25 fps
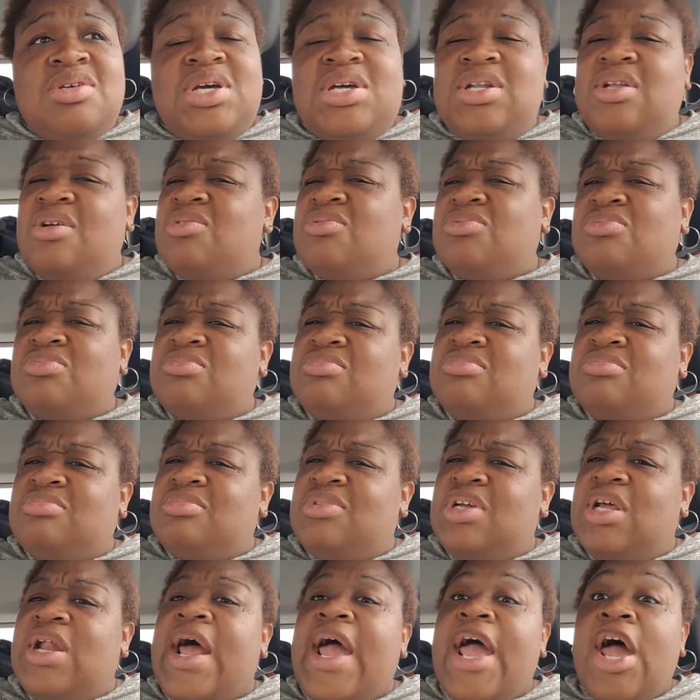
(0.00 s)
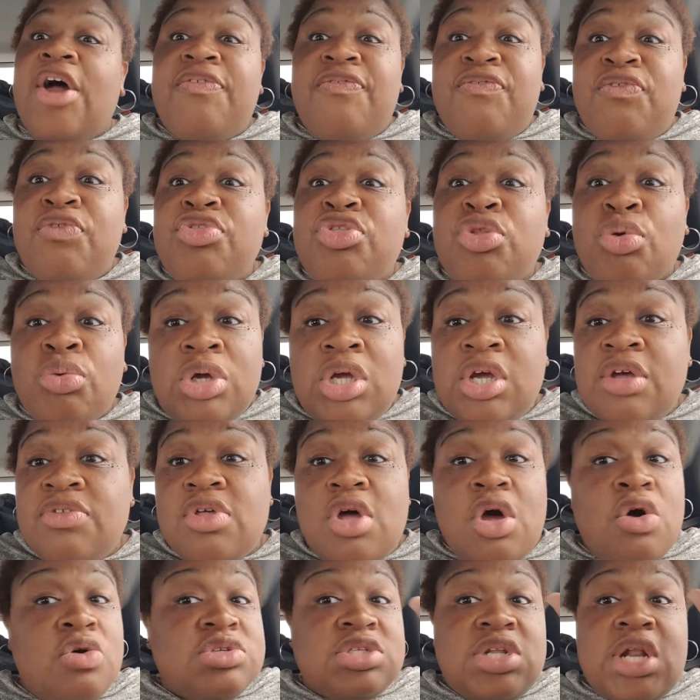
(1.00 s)
I don't, and I have three of
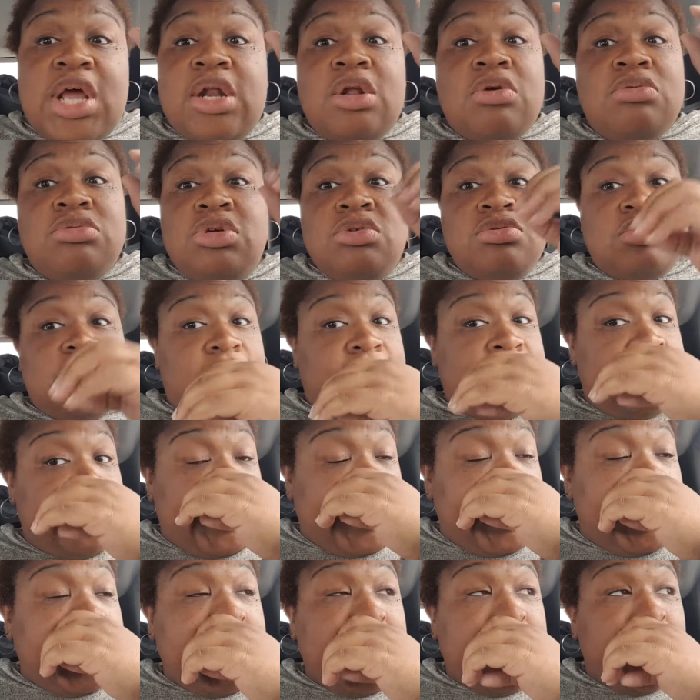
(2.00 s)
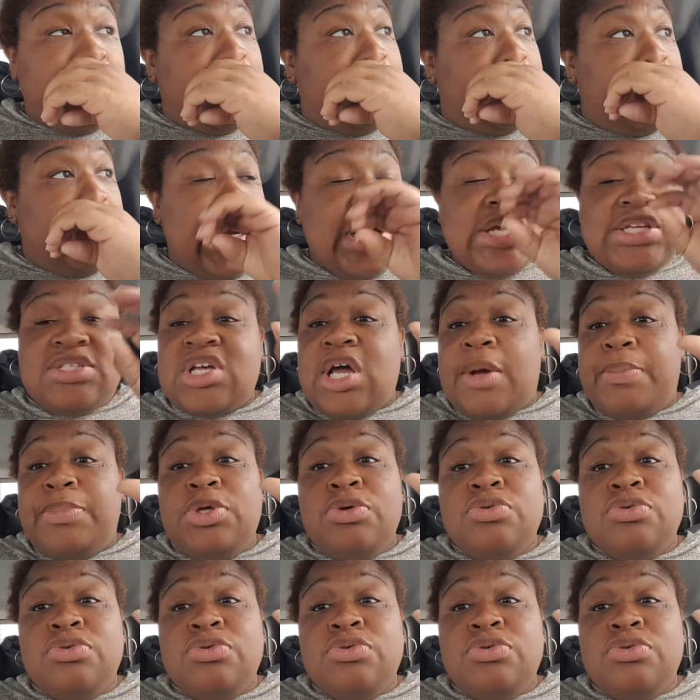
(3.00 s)
those, and I don't use them. I stopped